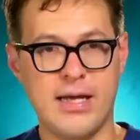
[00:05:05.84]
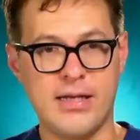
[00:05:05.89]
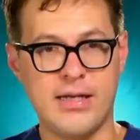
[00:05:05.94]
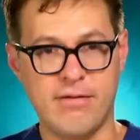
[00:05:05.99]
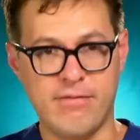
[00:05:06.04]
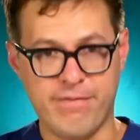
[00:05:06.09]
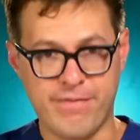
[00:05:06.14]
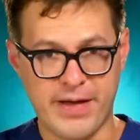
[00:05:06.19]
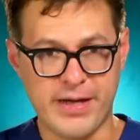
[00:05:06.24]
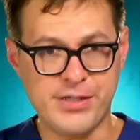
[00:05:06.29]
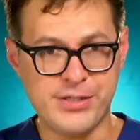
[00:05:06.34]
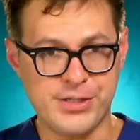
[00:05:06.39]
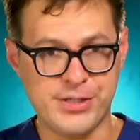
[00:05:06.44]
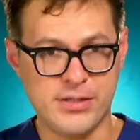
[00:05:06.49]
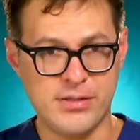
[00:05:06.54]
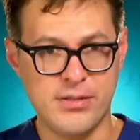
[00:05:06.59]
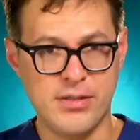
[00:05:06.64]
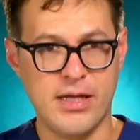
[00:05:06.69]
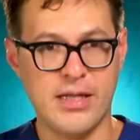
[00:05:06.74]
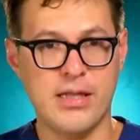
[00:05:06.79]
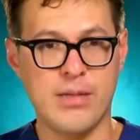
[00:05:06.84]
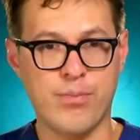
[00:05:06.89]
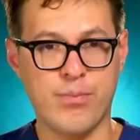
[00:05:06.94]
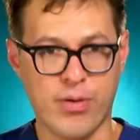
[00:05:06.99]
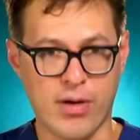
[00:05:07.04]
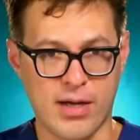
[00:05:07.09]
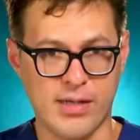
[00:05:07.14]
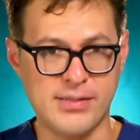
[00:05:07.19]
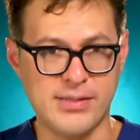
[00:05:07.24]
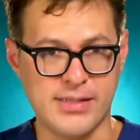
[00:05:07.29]
An infection in the
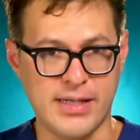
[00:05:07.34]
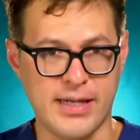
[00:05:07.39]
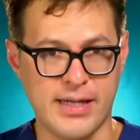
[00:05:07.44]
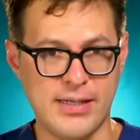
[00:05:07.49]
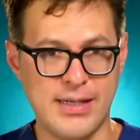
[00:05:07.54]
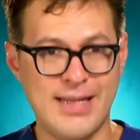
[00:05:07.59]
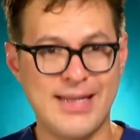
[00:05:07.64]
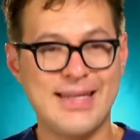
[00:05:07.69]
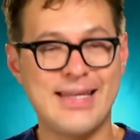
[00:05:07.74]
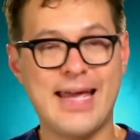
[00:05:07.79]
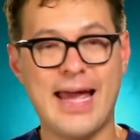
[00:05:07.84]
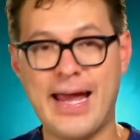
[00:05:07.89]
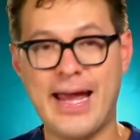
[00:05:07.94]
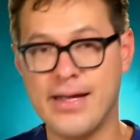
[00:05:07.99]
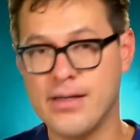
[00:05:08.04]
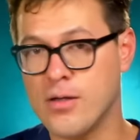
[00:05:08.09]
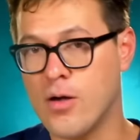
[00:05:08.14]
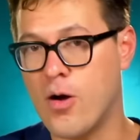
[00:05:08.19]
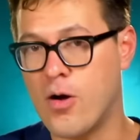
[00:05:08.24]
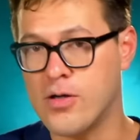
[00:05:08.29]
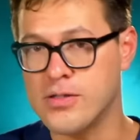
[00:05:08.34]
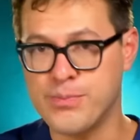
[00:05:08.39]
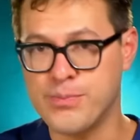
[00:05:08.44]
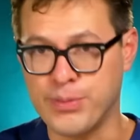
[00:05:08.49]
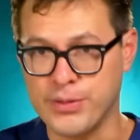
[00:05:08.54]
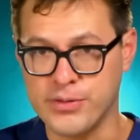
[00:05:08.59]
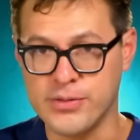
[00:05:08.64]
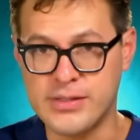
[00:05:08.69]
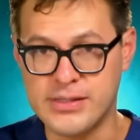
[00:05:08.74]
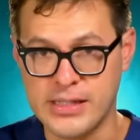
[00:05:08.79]
prostate can
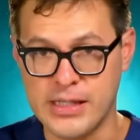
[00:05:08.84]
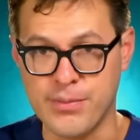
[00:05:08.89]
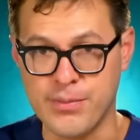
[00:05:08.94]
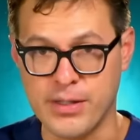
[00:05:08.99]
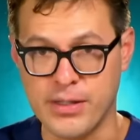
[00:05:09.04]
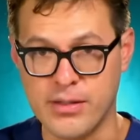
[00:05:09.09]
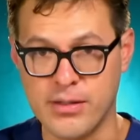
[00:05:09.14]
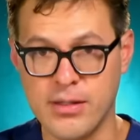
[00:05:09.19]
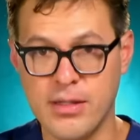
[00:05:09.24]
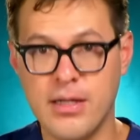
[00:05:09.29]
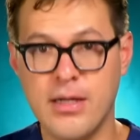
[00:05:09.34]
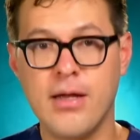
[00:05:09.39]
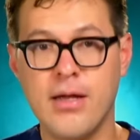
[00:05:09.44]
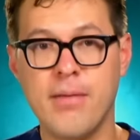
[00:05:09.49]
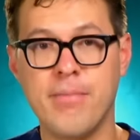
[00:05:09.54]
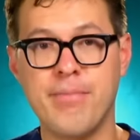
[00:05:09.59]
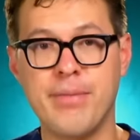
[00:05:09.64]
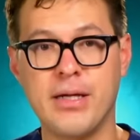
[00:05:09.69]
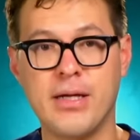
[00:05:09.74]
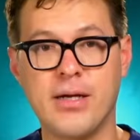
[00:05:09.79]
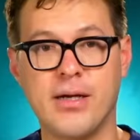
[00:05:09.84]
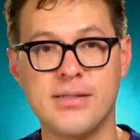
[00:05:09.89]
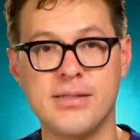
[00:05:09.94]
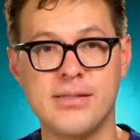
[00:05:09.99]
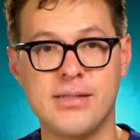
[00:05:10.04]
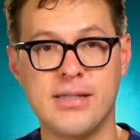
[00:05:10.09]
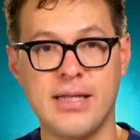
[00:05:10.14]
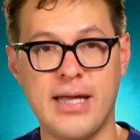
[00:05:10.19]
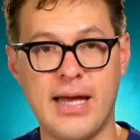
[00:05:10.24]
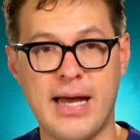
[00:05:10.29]
cause blue semen
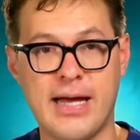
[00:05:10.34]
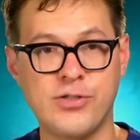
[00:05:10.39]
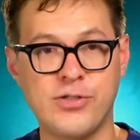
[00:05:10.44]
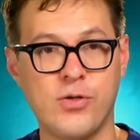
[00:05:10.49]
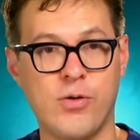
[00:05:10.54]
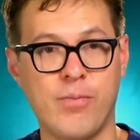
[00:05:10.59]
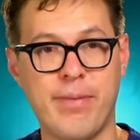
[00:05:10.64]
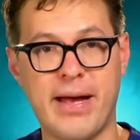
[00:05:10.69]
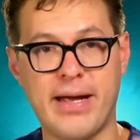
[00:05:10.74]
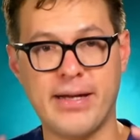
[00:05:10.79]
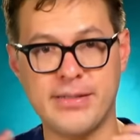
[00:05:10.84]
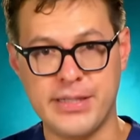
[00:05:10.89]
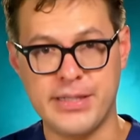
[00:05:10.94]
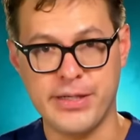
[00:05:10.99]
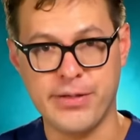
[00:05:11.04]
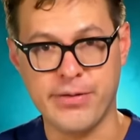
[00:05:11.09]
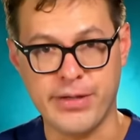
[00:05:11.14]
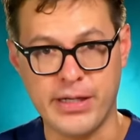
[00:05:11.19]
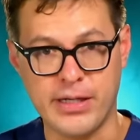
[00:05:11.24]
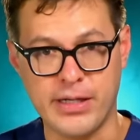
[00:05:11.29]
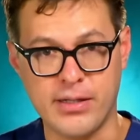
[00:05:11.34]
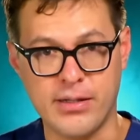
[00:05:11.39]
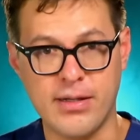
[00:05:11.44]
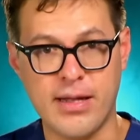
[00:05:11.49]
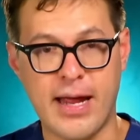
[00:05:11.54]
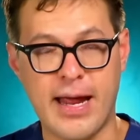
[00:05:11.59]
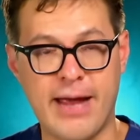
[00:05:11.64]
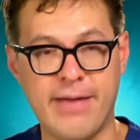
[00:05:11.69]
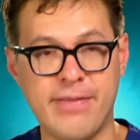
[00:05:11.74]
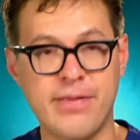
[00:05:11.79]
because the actual
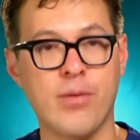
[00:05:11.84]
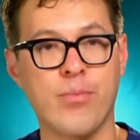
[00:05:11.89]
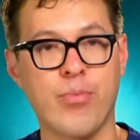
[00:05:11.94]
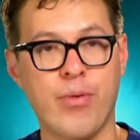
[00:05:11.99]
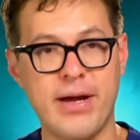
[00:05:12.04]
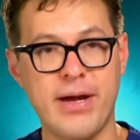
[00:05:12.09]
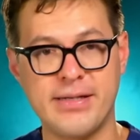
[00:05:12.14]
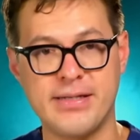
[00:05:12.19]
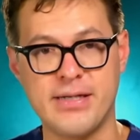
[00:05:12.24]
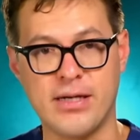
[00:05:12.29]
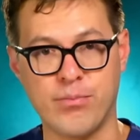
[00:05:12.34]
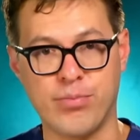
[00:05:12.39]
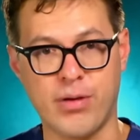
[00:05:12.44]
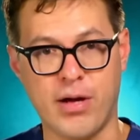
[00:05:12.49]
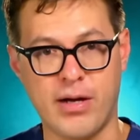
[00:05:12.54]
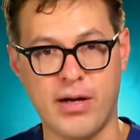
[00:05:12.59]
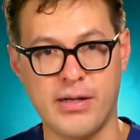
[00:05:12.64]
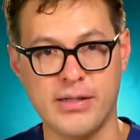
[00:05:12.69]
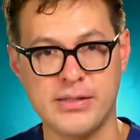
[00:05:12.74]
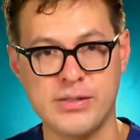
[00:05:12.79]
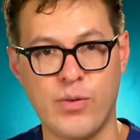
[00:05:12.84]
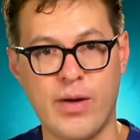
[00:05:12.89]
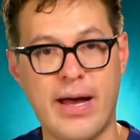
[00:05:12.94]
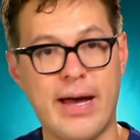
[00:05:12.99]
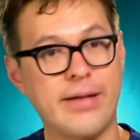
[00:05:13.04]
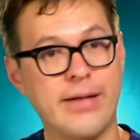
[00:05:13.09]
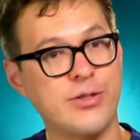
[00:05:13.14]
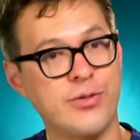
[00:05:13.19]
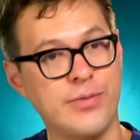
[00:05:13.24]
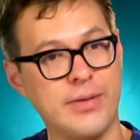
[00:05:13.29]
bacteria and their breakdown products
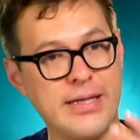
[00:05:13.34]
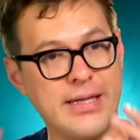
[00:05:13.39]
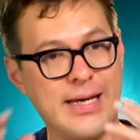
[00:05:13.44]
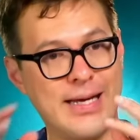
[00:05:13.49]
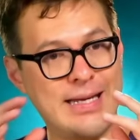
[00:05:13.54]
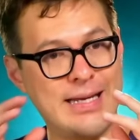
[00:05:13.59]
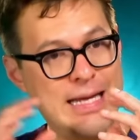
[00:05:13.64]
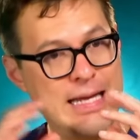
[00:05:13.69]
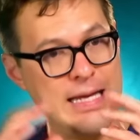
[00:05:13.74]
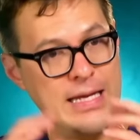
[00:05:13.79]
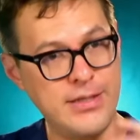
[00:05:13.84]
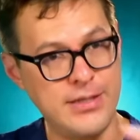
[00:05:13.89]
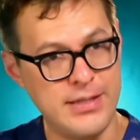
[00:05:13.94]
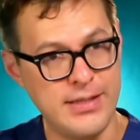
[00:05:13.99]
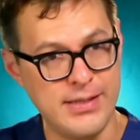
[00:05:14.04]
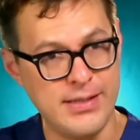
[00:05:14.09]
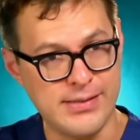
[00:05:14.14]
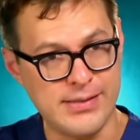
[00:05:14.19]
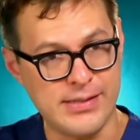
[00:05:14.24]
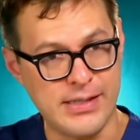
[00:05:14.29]
will actually get into the